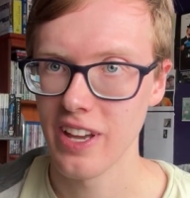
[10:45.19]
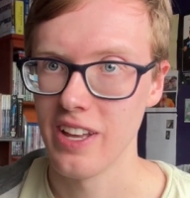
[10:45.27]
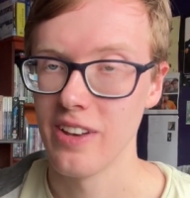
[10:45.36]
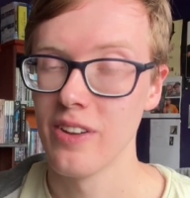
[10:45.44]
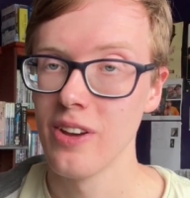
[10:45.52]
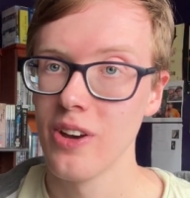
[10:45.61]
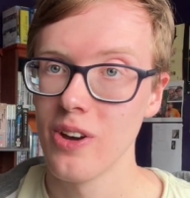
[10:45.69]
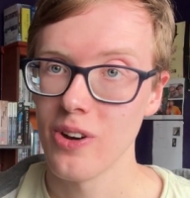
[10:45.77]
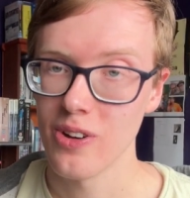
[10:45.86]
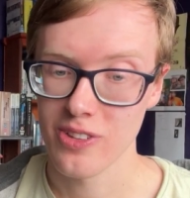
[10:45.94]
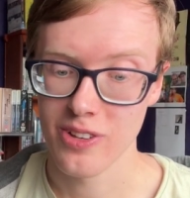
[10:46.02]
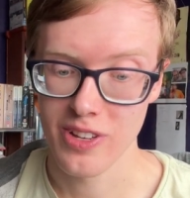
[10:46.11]
and
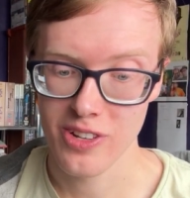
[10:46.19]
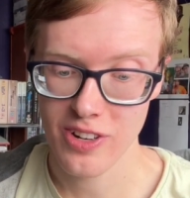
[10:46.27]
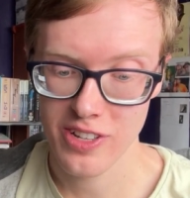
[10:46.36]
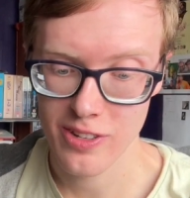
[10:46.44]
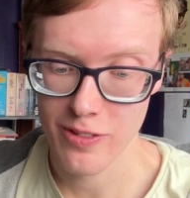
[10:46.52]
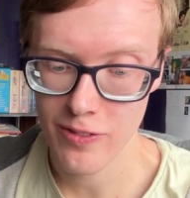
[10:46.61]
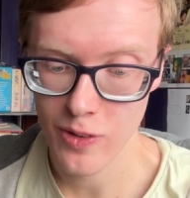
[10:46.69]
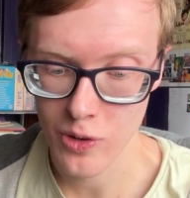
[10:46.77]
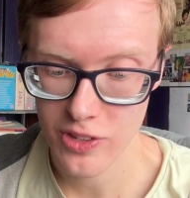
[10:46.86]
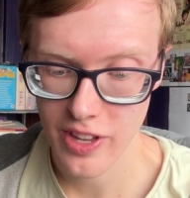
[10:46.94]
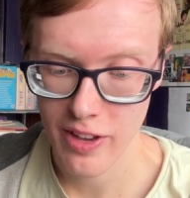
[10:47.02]
also he tries to force